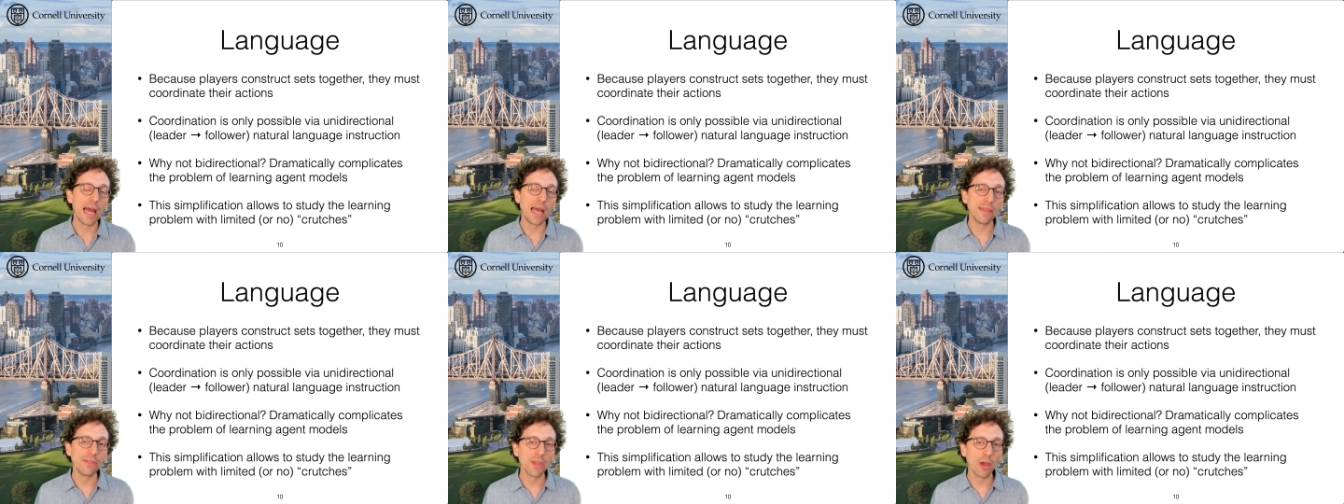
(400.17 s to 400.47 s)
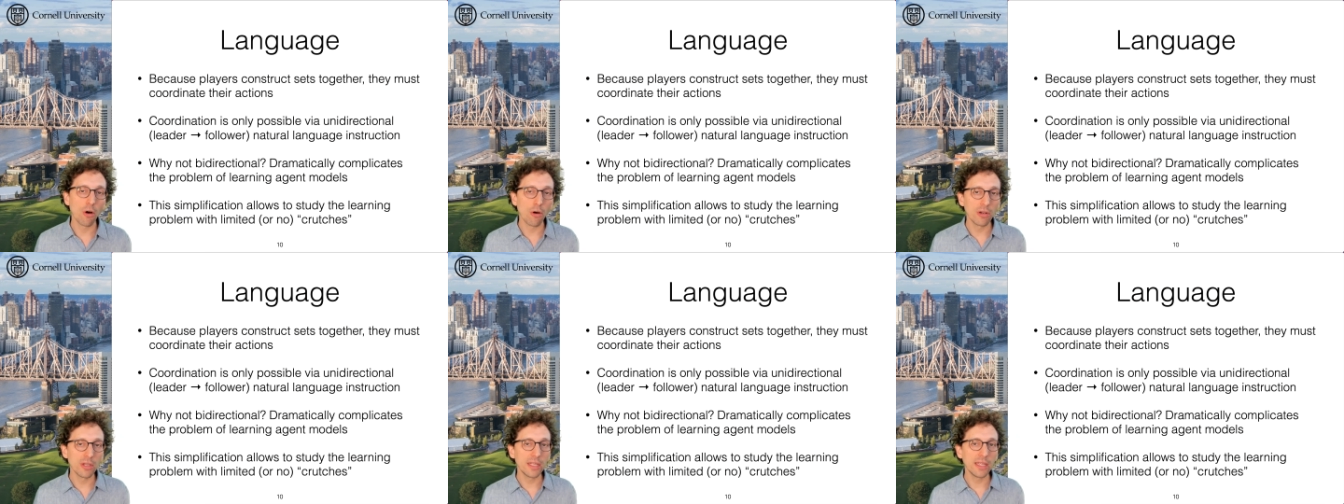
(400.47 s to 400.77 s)
And
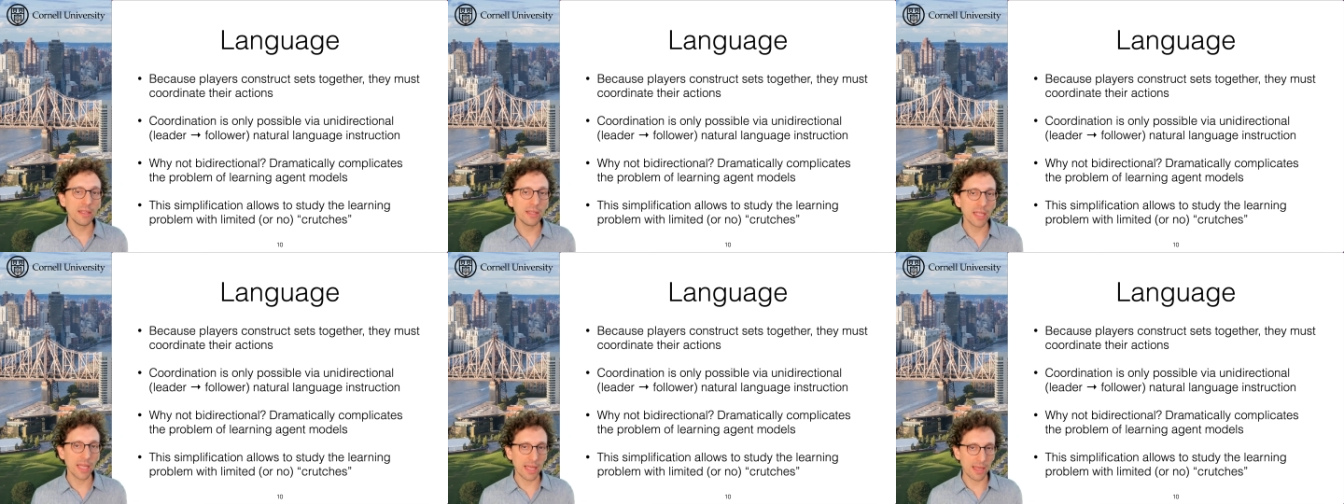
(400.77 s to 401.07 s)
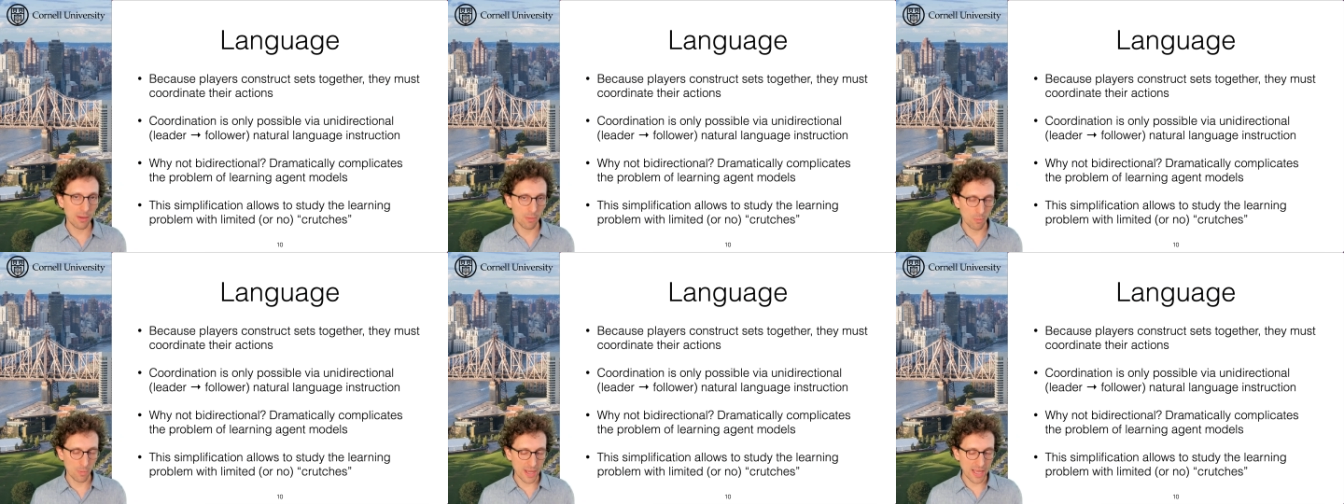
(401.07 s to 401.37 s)
the
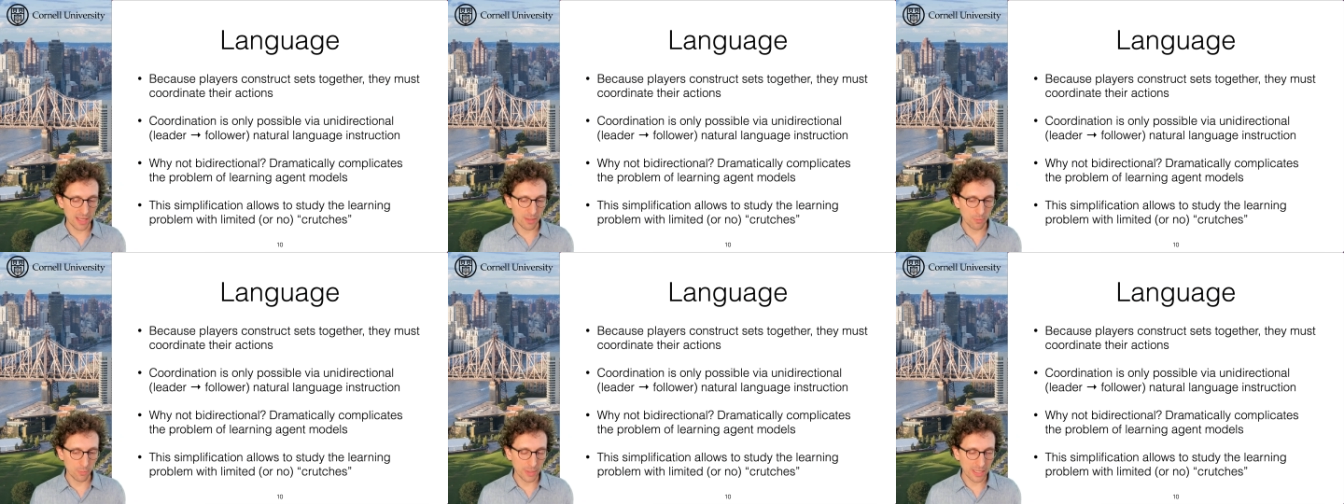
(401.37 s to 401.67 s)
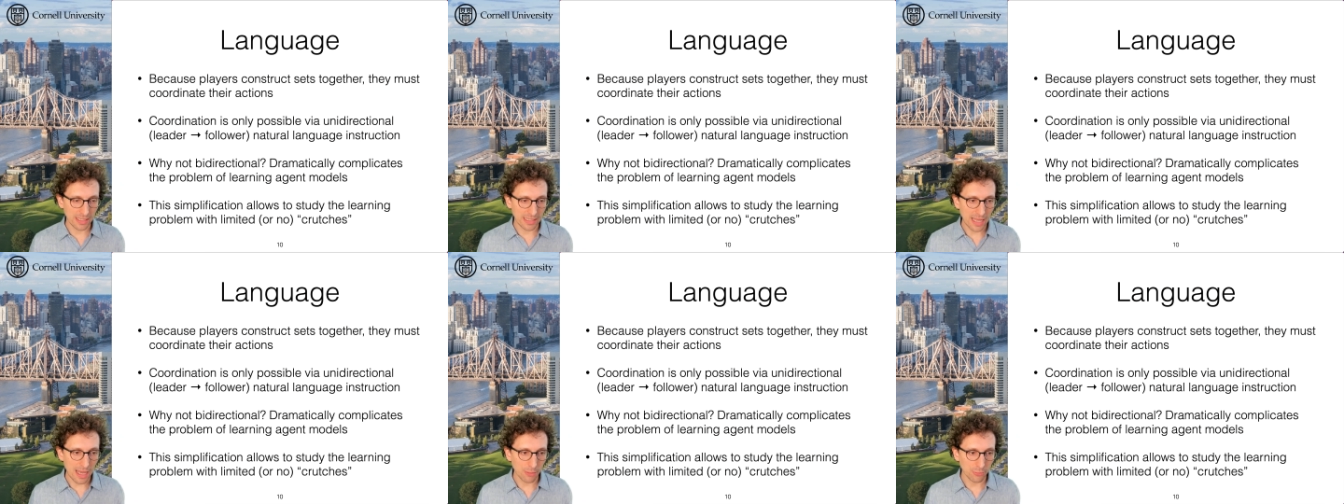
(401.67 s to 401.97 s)
only way
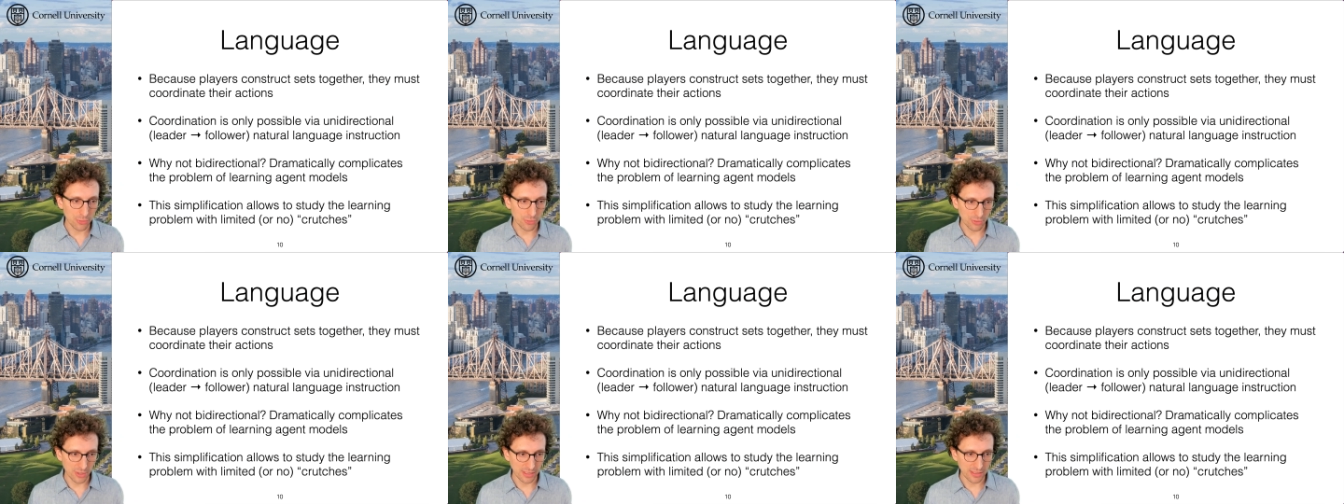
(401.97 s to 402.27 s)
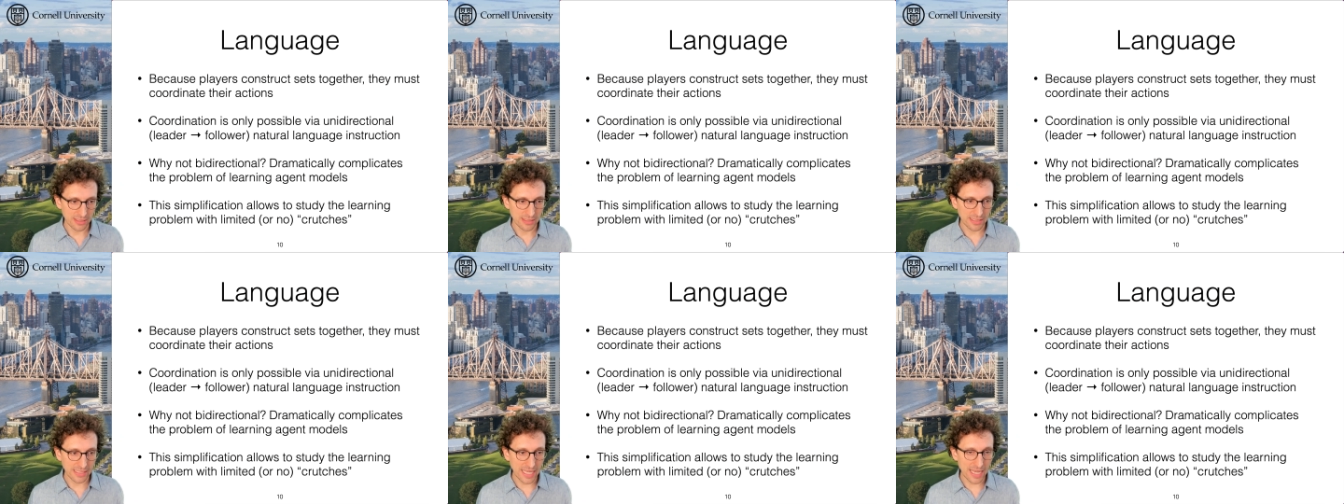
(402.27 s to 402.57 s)
we allow to do
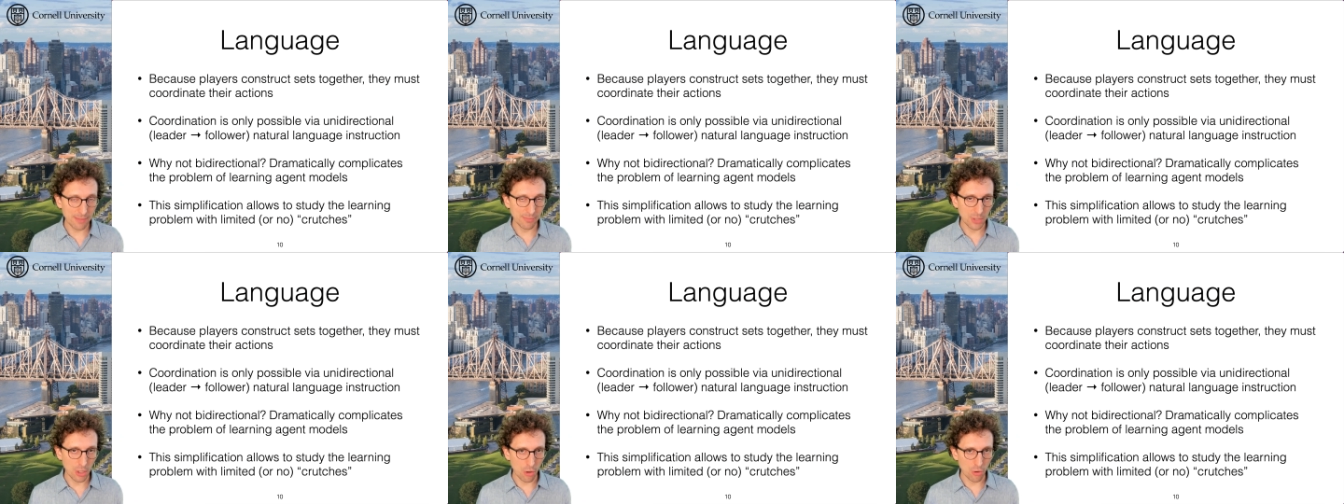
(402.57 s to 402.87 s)
it in the game,